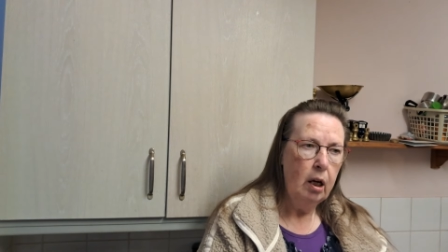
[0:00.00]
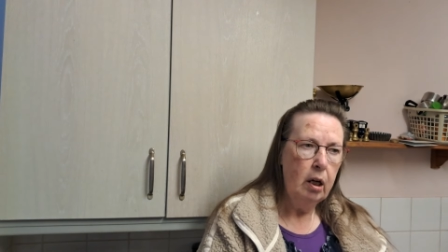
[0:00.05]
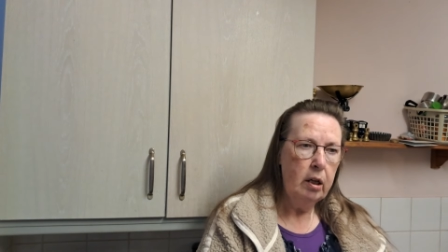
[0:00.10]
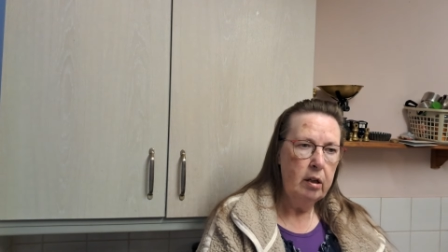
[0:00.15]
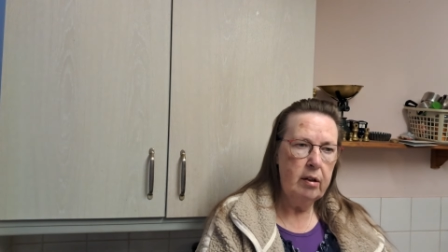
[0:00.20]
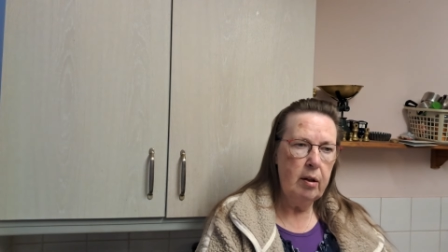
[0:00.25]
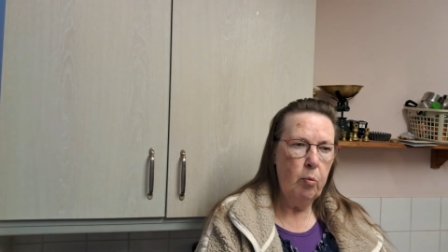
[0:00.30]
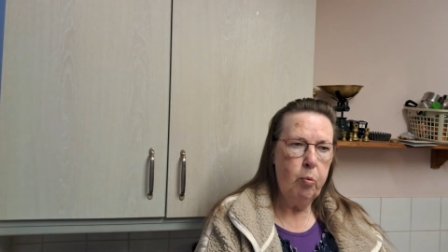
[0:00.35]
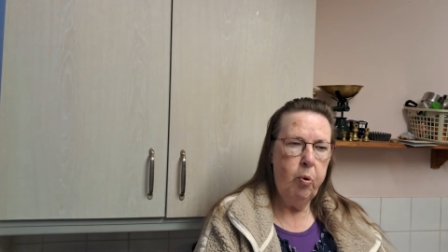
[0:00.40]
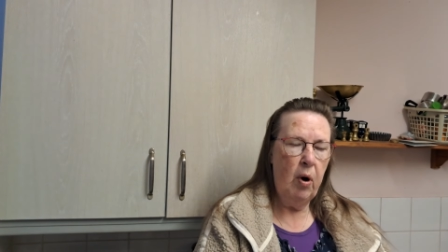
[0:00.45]

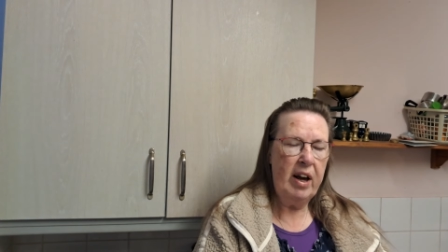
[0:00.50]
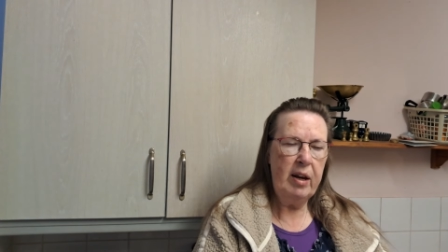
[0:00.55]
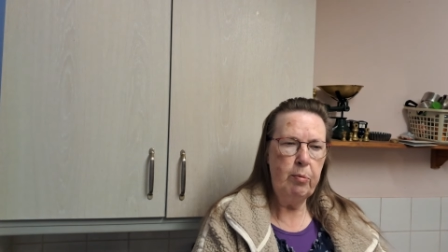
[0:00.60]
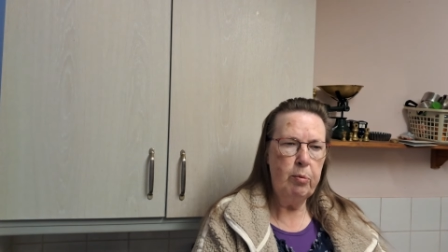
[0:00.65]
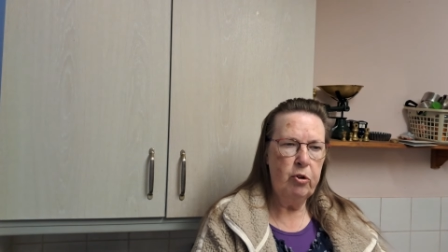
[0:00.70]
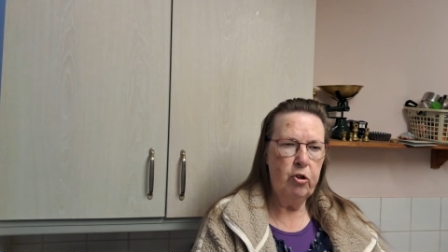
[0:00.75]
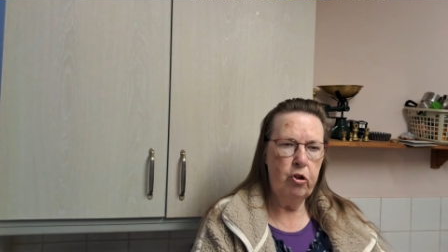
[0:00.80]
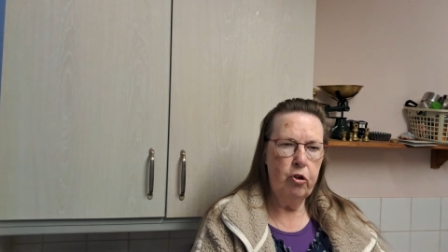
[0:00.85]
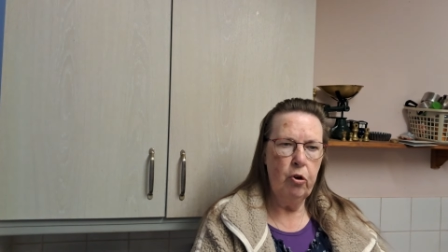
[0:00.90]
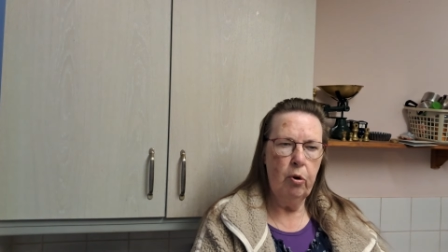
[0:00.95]
He's like, why
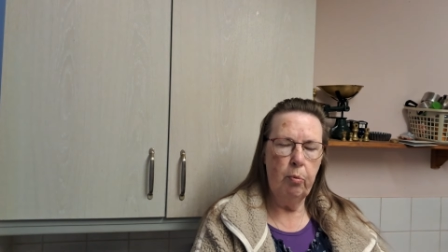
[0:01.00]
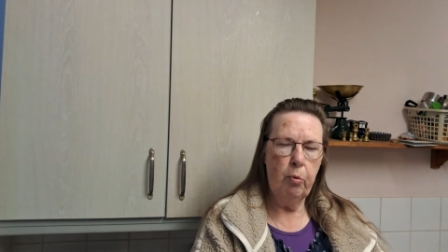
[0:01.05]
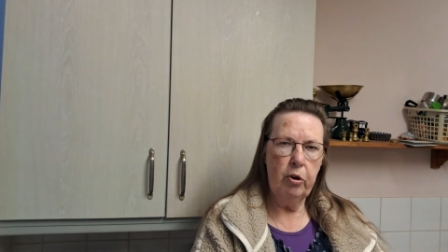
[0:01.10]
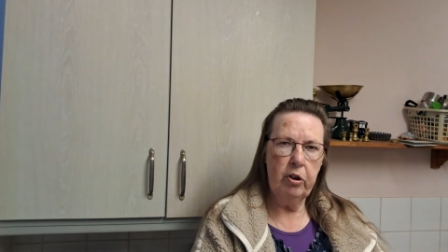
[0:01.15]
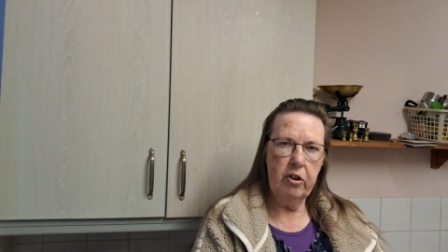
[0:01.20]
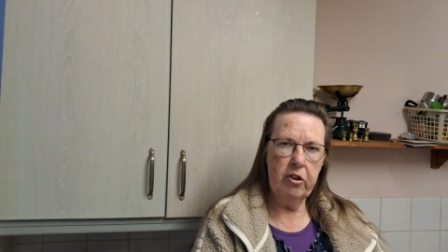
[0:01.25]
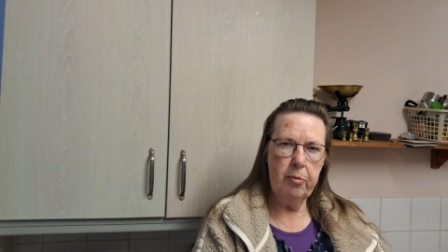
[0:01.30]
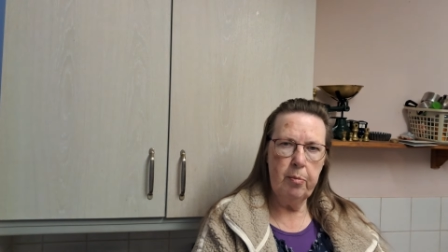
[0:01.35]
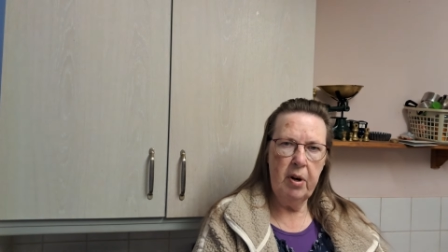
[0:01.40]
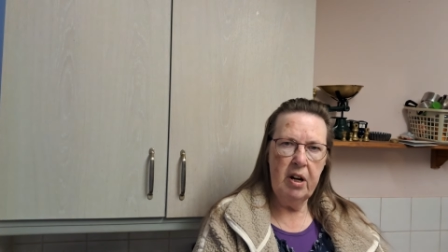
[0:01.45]
would you not
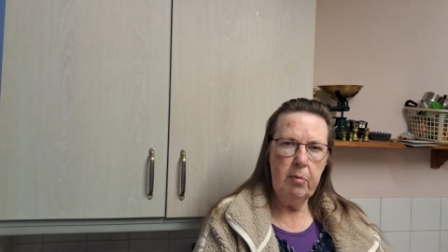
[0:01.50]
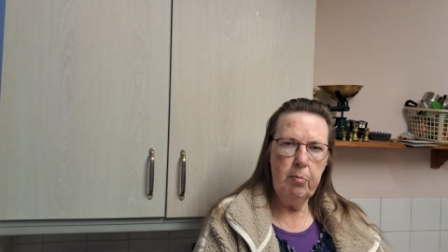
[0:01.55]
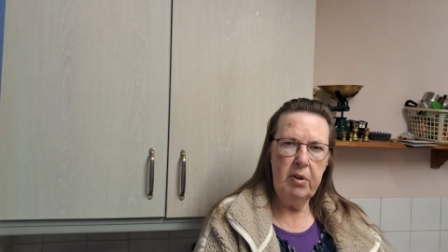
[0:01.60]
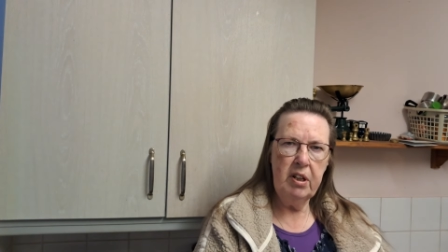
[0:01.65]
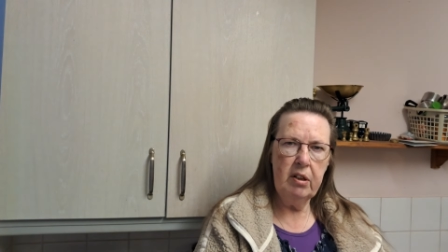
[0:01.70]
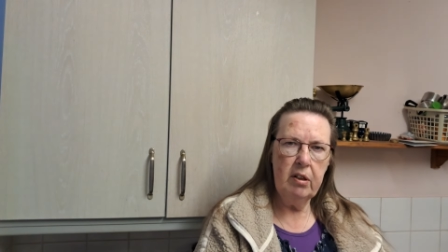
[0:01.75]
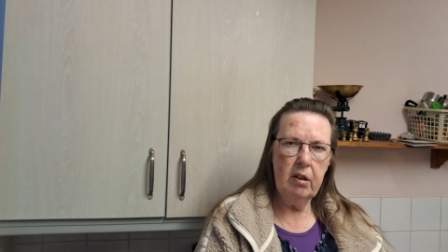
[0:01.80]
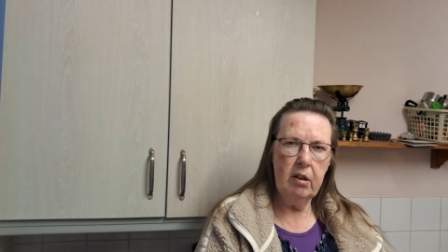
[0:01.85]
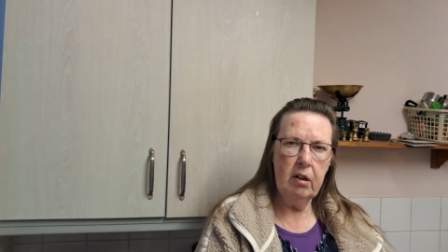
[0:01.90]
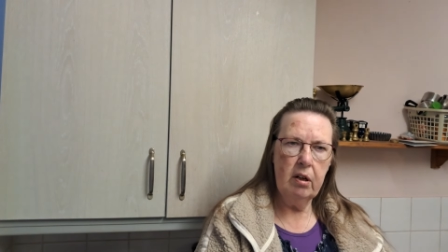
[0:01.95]
want a smart meter?